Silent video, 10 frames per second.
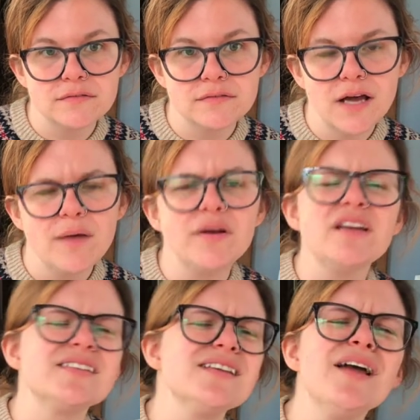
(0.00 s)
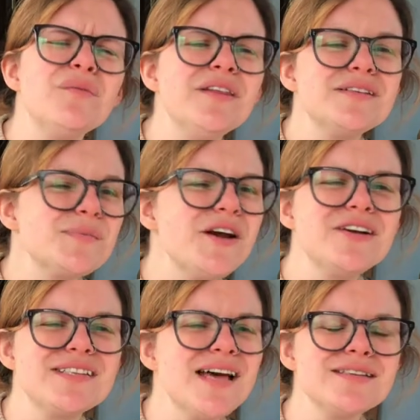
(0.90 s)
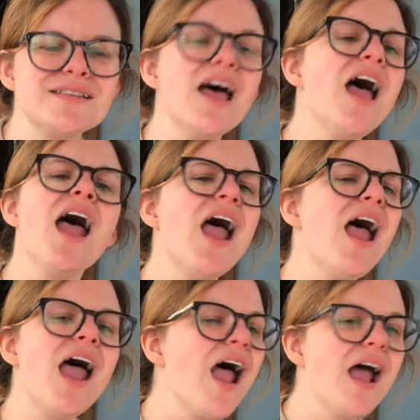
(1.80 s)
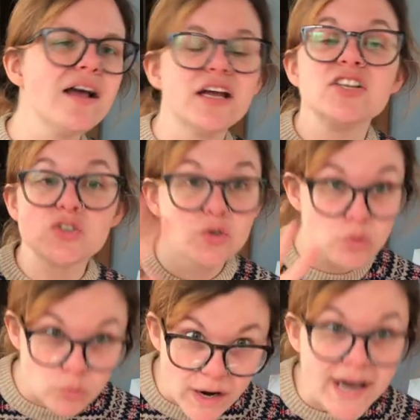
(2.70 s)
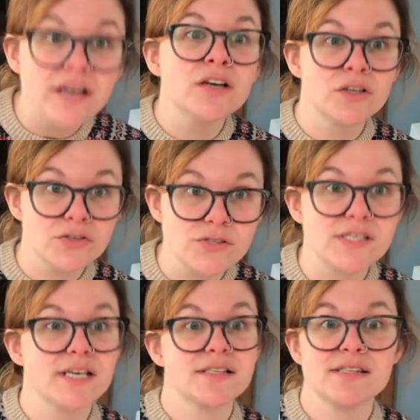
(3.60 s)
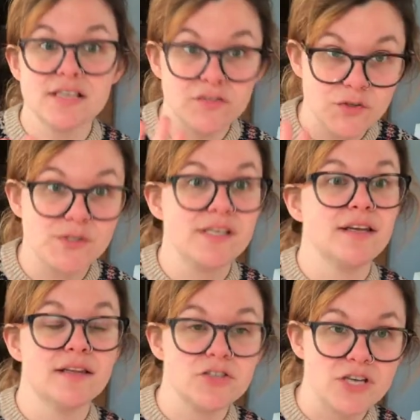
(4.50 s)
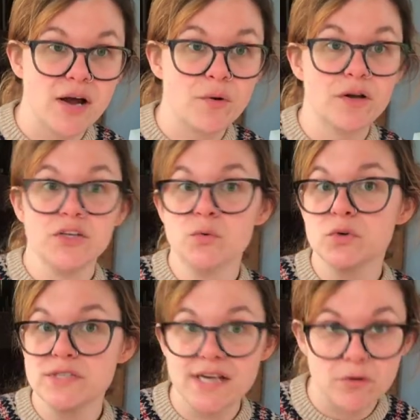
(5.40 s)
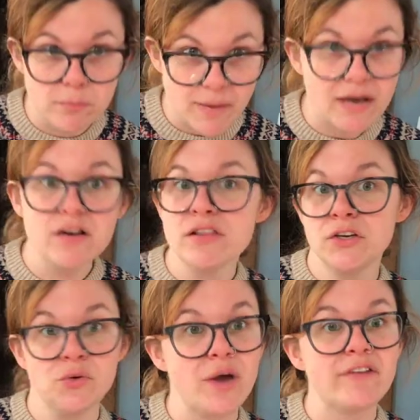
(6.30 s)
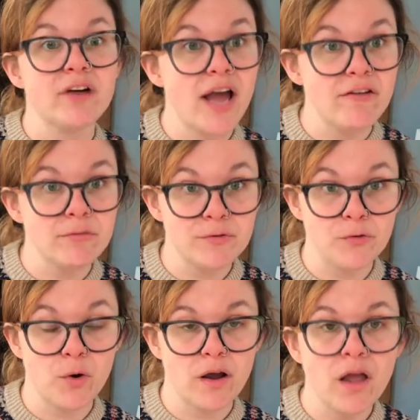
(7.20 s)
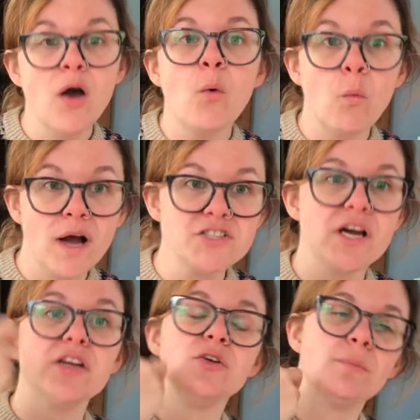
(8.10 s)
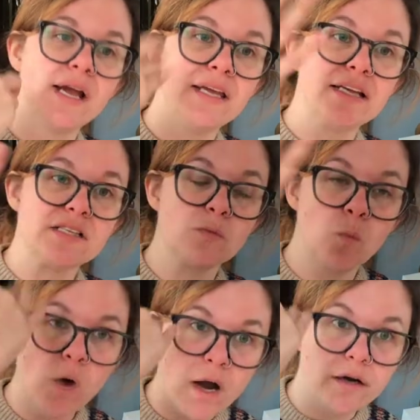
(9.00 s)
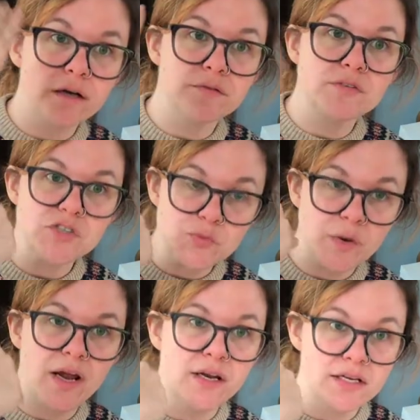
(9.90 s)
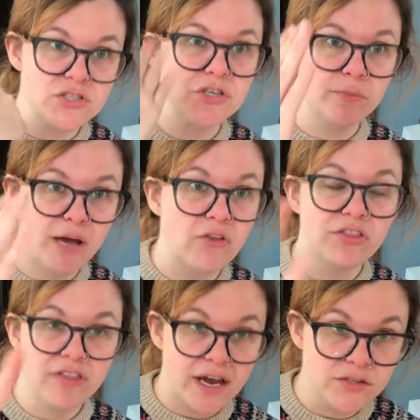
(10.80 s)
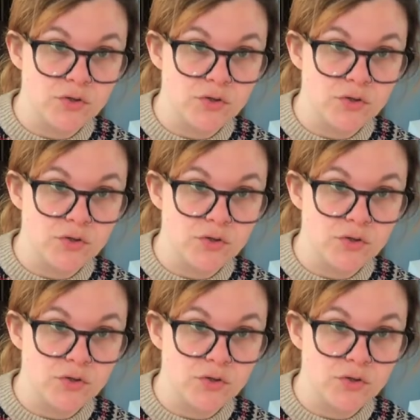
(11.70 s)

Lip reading: I'm gonna sing when the Spirit says sing. It's great acoustics if you sing in the shower. You will sound better than you ever have before watch out. You might get some water sprayed into your mouth. That is